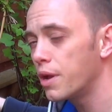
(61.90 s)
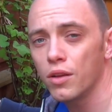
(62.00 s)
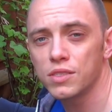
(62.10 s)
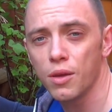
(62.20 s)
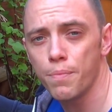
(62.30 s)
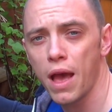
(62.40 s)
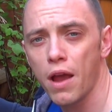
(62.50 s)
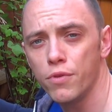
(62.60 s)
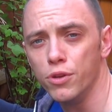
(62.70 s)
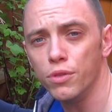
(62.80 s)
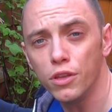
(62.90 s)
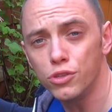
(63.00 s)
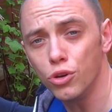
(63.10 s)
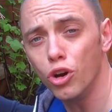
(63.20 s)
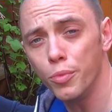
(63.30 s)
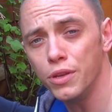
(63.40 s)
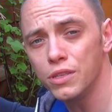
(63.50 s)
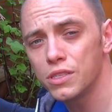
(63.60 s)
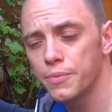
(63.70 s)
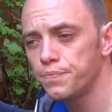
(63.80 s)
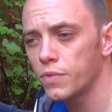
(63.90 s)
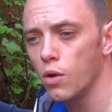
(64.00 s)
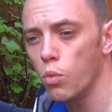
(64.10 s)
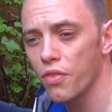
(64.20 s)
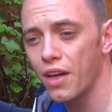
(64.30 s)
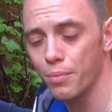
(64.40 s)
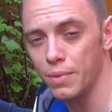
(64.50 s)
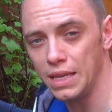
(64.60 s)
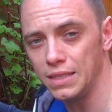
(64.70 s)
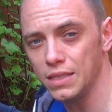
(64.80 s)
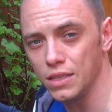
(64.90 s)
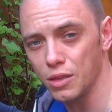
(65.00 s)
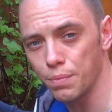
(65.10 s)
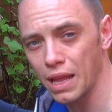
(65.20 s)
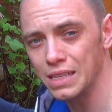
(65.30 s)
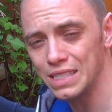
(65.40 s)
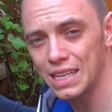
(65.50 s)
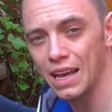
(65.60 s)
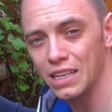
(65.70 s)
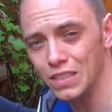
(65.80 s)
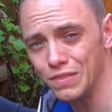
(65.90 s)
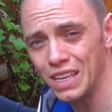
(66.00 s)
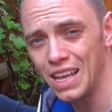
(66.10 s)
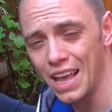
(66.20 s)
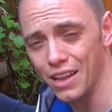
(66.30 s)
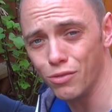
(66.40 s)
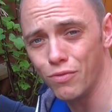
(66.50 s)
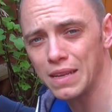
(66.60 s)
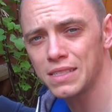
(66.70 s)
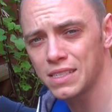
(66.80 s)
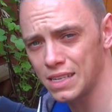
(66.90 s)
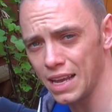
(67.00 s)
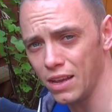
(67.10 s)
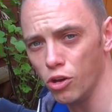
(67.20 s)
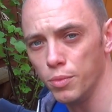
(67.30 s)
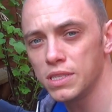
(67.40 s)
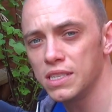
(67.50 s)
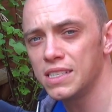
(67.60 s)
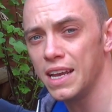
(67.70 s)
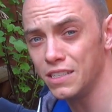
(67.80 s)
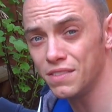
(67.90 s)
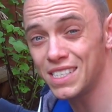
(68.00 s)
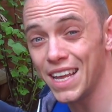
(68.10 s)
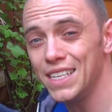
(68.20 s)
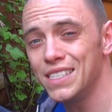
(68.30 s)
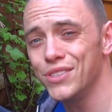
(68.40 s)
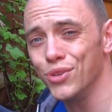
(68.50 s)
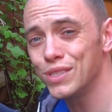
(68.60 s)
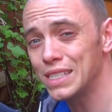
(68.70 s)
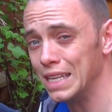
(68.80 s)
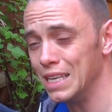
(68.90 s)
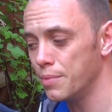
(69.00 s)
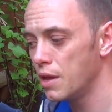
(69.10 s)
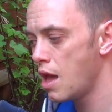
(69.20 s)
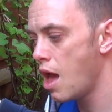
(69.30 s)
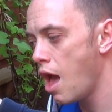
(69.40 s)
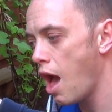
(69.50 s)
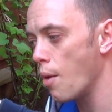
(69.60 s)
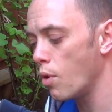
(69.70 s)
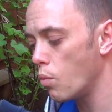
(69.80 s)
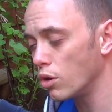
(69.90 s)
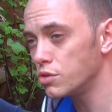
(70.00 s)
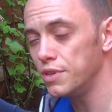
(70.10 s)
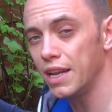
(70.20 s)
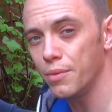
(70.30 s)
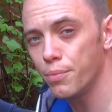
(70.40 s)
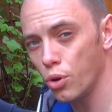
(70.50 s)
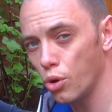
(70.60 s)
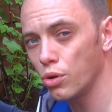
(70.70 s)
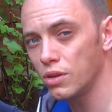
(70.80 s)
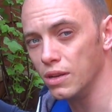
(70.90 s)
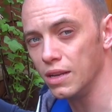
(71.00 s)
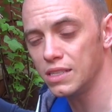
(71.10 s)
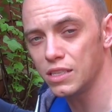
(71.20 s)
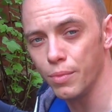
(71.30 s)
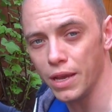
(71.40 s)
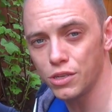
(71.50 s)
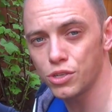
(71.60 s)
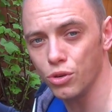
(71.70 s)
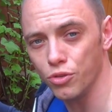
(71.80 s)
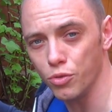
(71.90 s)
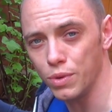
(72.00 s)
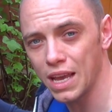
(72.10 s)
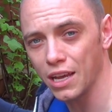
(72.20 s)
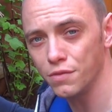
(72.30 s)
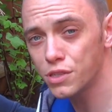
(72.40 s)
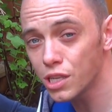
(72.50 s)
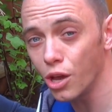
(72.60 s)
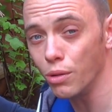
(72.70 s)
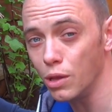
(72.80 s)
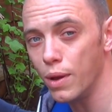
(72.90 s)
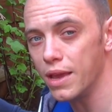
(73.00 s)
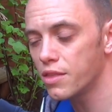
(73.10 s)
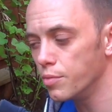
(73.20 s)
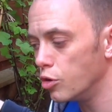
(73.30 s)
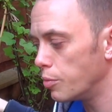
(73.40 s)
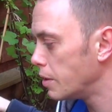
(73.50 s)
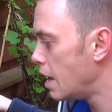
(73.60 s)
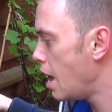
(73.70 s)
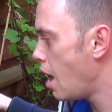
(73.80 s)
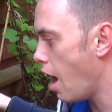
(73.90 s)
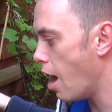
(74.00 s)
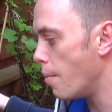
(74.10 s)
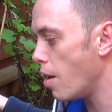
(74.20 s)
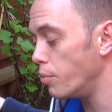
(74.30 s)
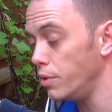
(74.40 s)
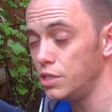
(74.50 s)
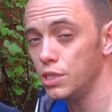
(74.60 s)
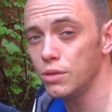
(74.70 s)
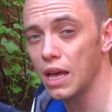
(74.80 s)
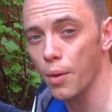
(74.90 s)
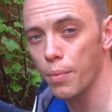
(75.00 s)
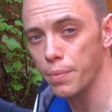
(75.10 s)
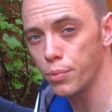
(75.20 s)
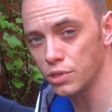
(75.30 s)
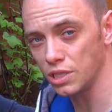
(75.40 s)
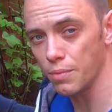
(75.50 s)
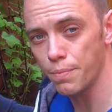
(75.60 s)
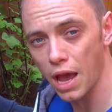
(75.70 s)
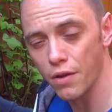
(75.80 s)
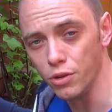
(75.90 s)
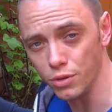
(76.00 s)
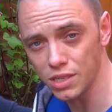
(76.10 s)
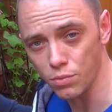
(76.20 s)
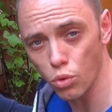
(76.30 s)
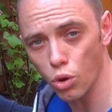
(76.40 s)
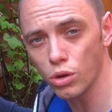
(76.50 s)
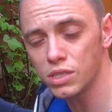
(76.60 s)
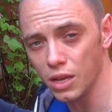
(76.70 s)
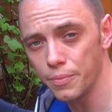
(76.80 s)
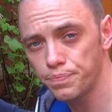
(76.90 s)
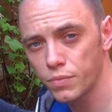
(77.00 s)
Because they're bare root, they're dormant. What that means is that the plant is kind of in a rest state, almost a state of stasis or sleep. And what's really important is to make sure that we kind of slowly wake them up. And we do that by putting the bare roots in water